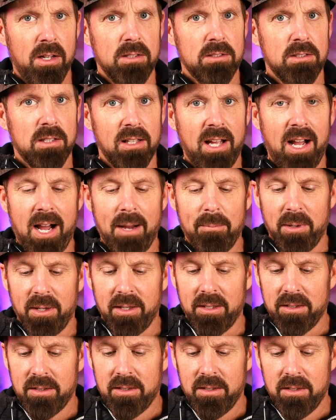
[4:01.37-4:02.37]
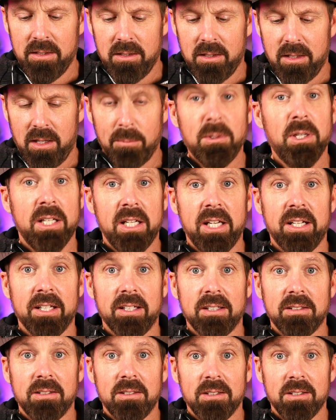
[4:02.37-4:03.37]
It's a lot, but I'm gonna eat
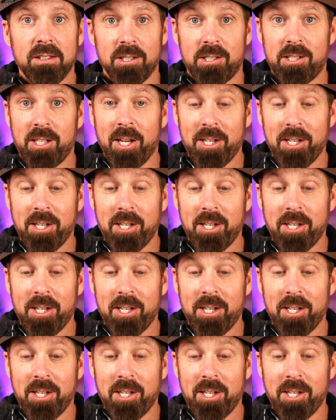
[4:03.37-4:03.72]
it because